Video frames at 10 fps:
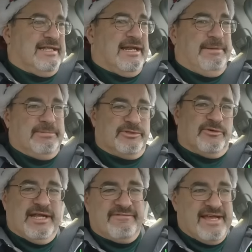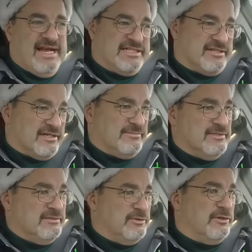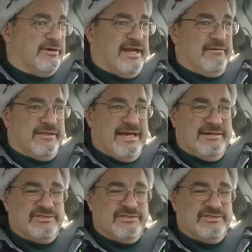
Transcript: A lot of people don't have cash on them, and we're okay with that.